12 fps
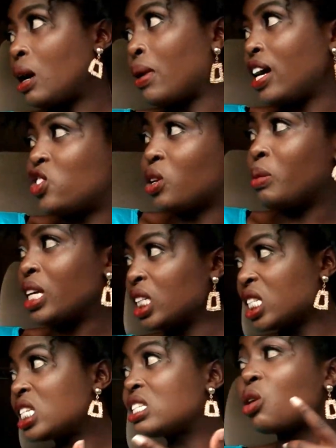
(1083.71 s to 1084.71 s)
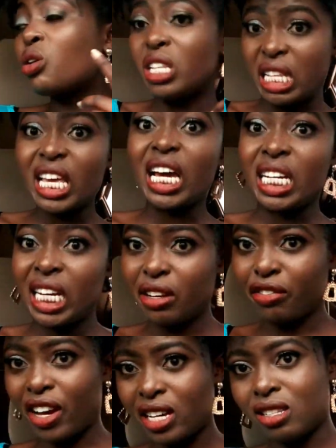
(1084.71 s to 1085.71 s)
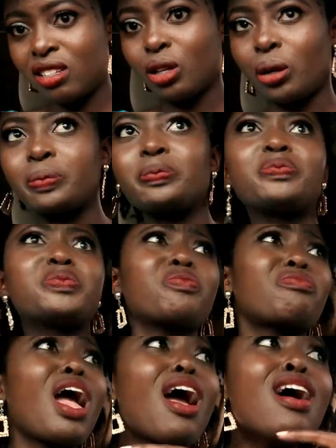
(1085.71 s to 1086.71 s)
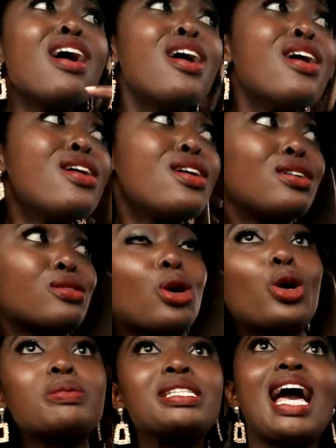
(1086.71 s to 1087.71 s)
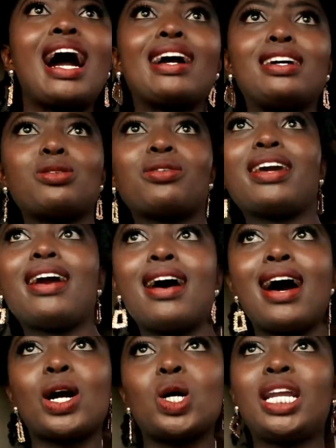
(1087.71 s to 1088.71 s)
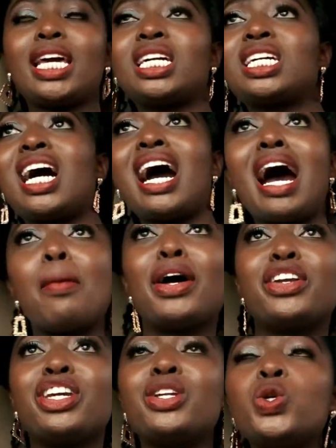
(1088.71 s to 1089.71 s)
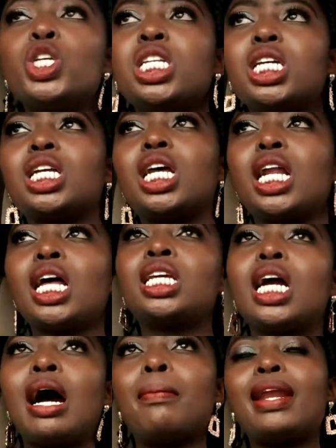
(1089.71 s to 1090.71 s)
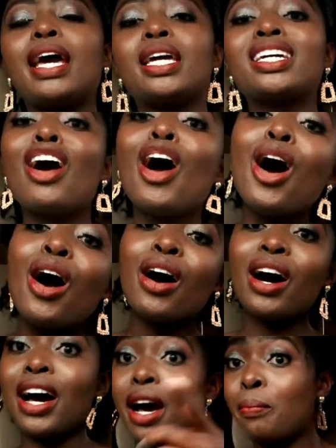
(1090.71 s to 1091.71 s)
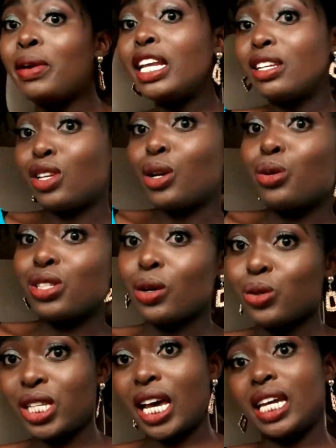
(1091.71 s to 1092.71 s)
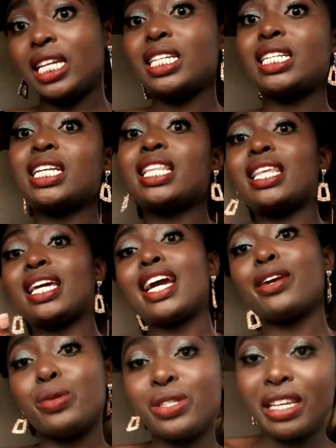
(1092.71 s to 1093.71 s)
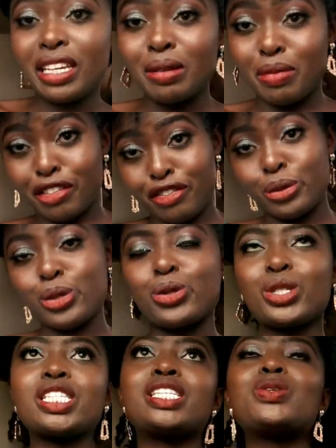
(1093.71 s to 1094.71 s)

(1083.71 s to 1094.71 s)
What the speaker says: Ama JBL, they are really fast, yeah. Yeah. So umse akatokea, ako like, habarienu nyinyi ni kina nani? I'm like, Bill is was outside, the guy who's taking my photos.